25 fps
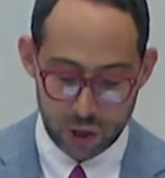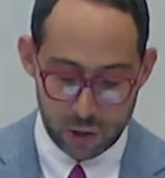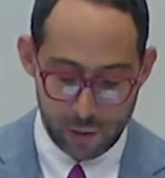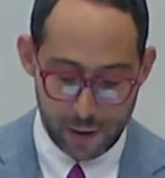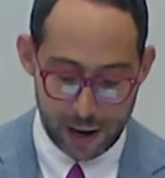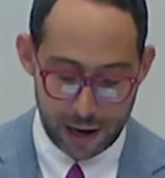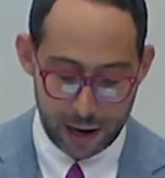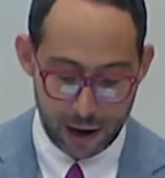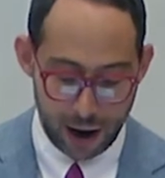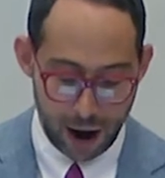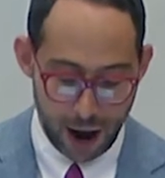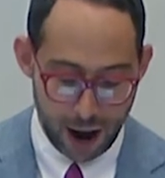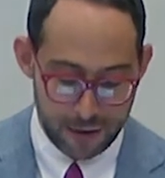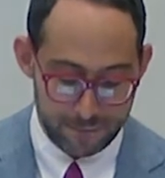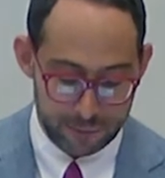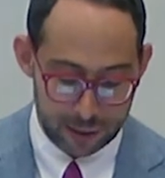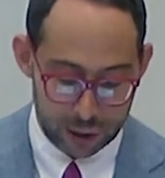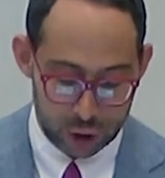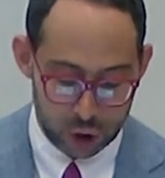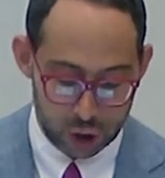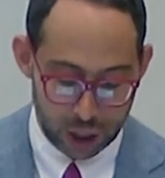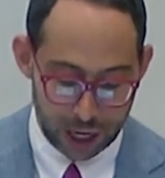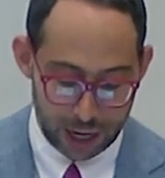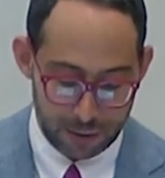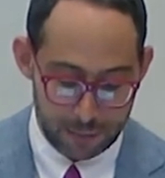doing, I
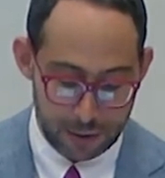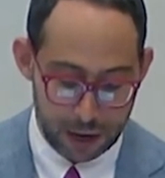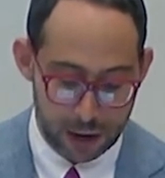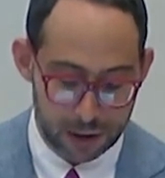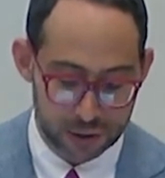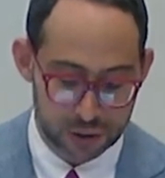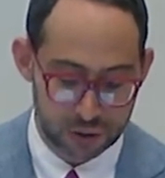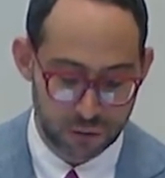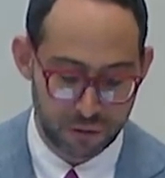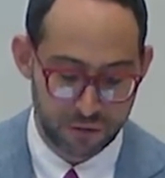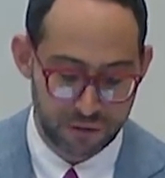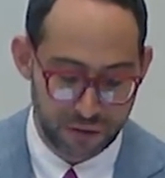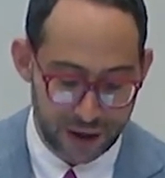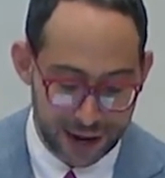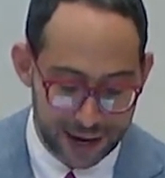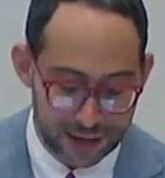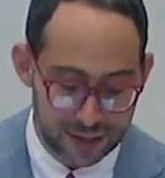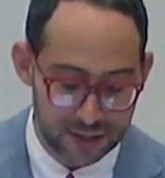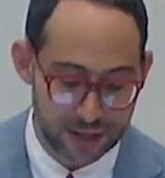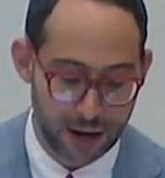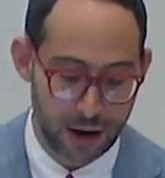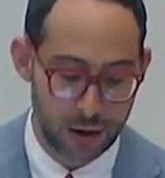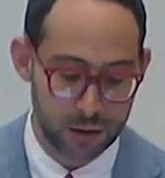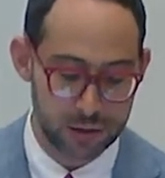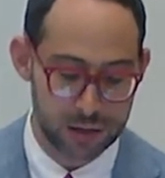V G may also
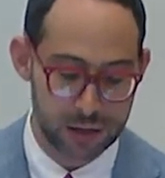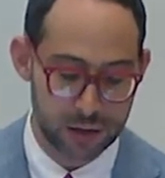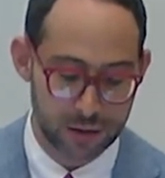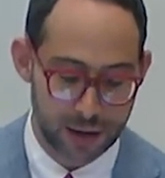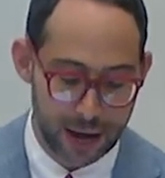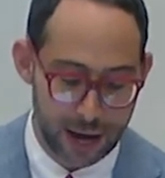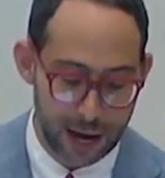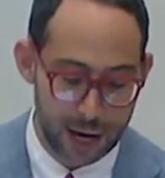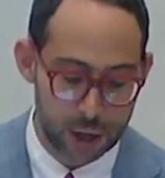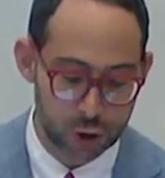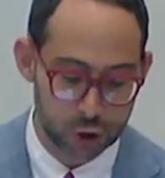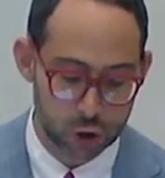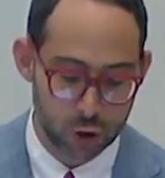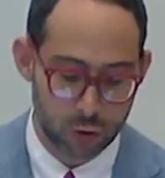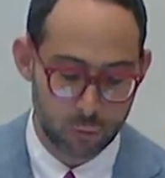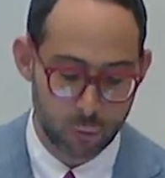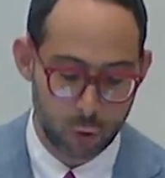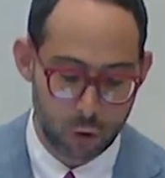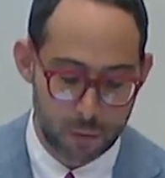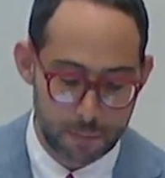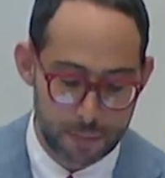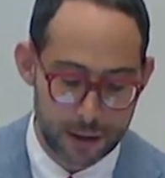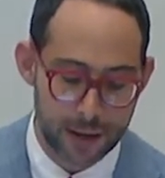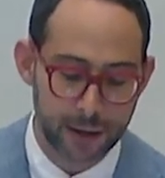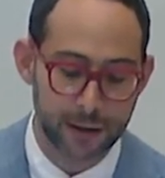phase out the occasional
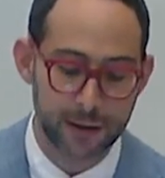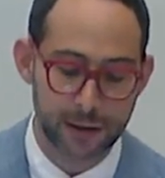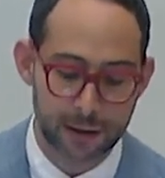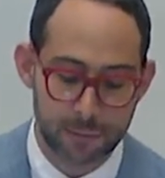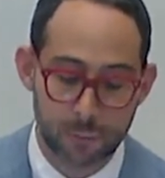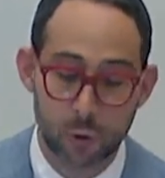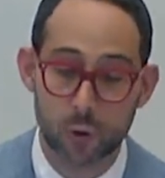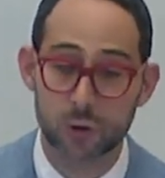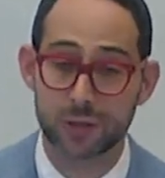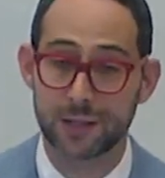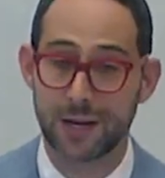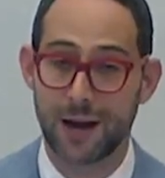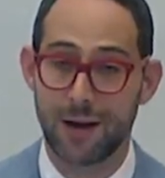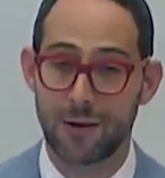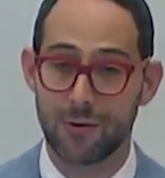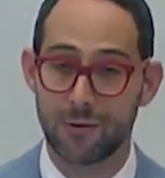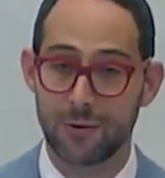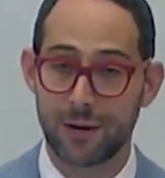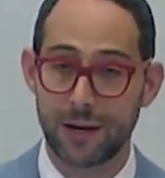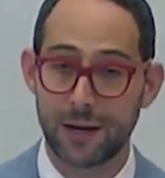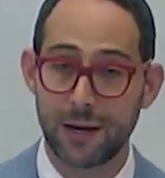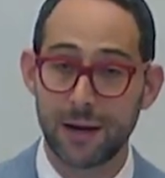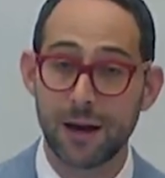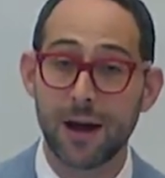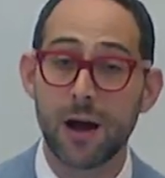morbidity and
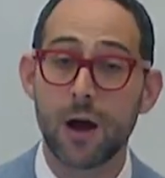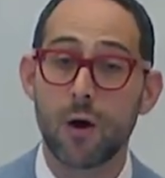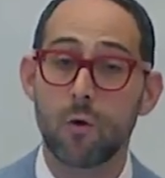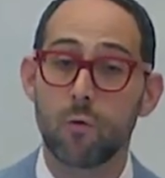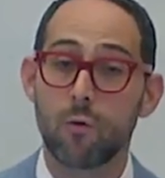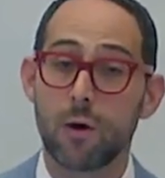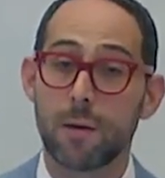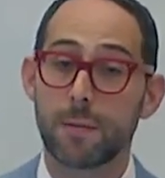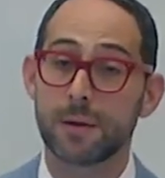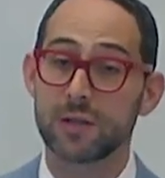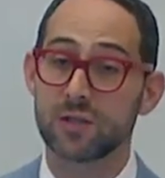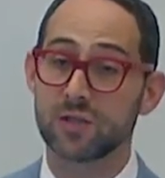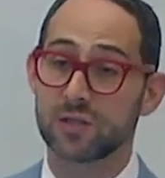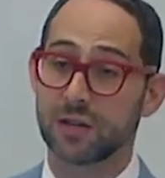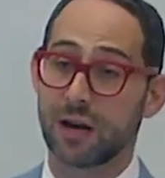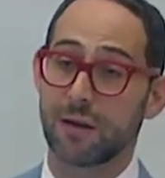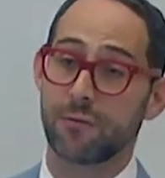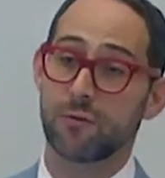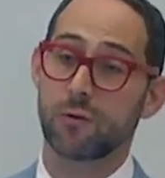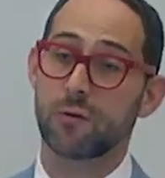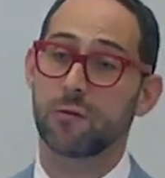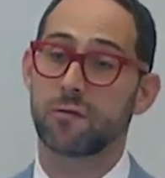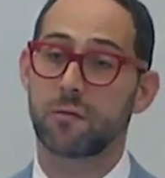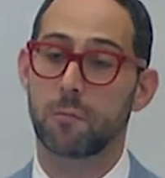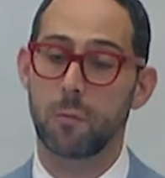mortality women
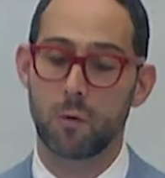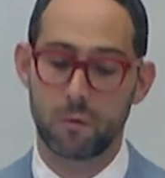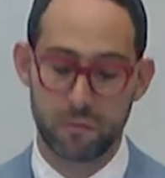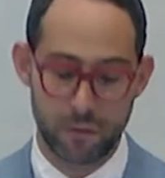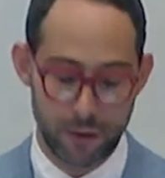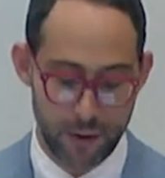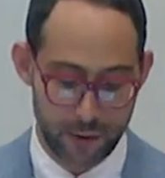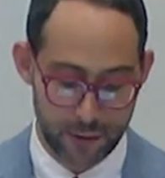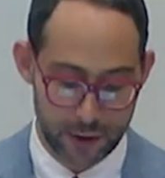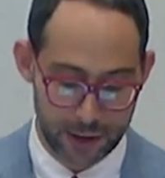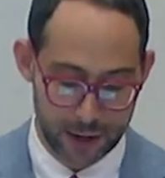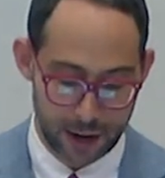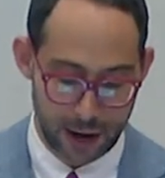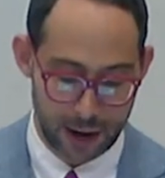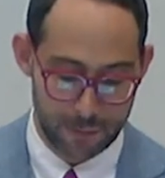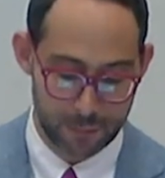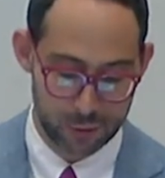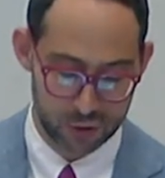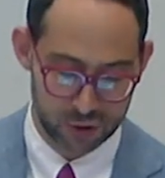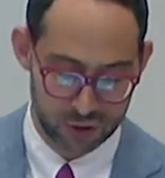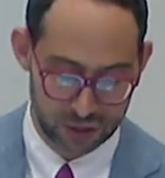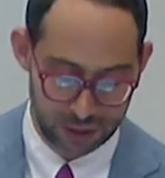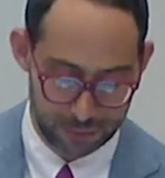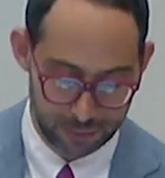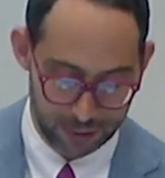suffer from ovarian
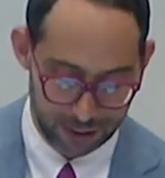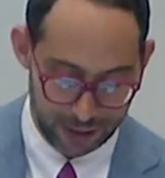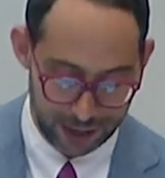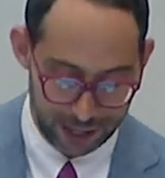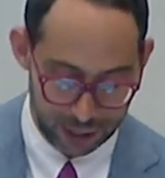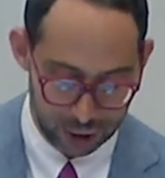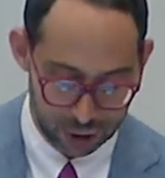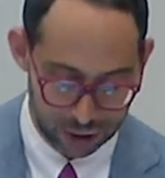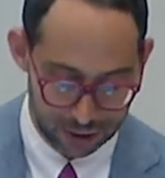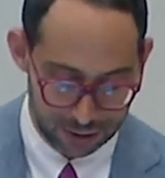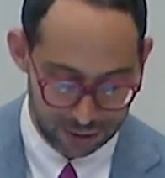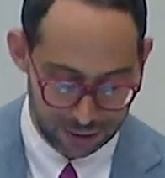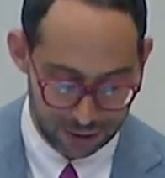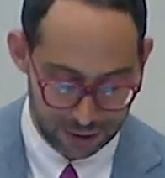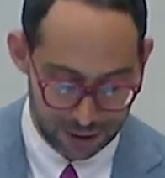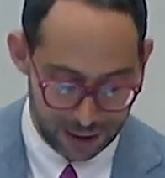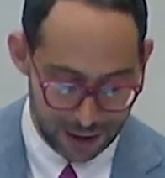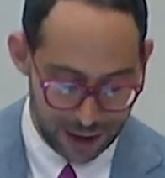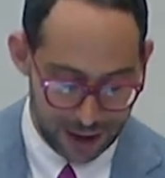hyperstimulation.